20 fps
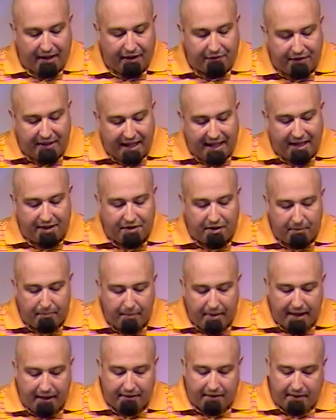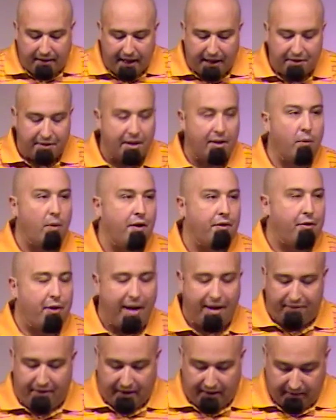of teens admit to texting while
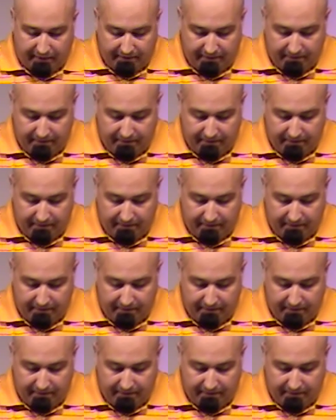driving.